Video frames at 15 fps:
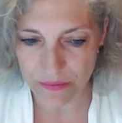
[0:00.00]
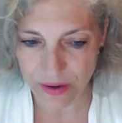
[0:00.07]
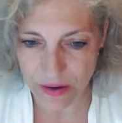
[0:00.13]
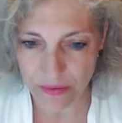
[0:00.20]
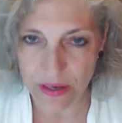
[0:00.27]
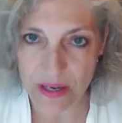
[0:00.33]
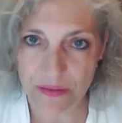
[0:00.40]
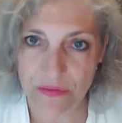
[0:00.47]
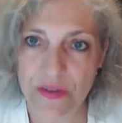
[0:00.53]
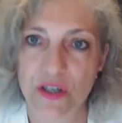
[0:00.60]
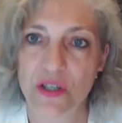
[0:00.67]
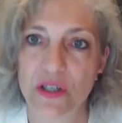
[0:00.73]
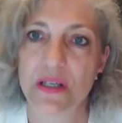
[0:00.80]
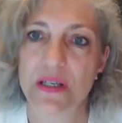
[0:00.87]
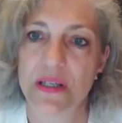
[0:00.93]
very
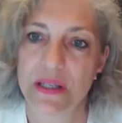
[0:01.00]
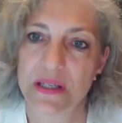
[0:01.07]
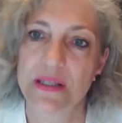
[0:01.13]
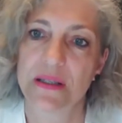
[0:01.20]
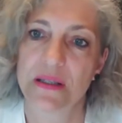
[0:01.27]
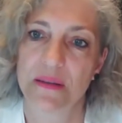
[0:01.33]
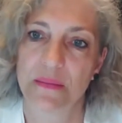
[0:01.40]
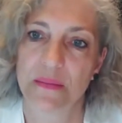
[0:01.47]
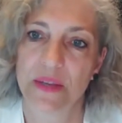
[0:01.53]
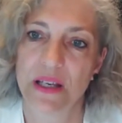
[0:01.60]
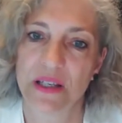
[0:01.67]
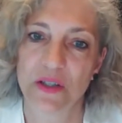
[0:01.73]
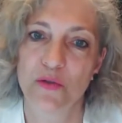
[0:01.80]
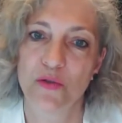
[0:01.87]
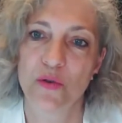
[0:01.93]
efficient system
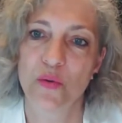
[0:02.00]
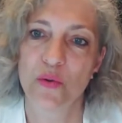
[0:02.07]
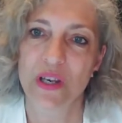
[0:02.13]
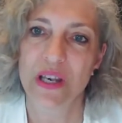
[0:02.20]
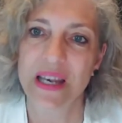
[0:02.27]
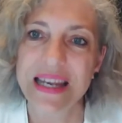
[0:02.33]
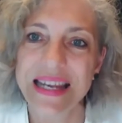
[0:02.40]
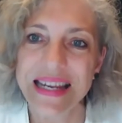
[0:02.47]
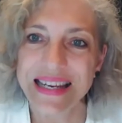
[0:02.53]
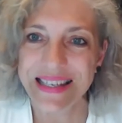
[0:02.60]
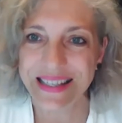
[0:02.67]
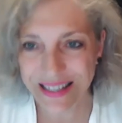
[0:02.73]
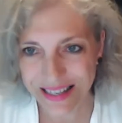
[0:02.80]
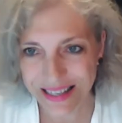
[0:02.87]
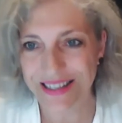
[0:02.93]
that you don't need
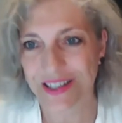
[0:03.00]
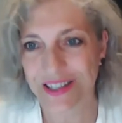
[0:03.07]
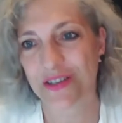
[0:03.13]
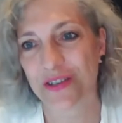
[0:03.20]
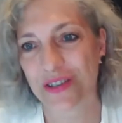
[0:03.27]
this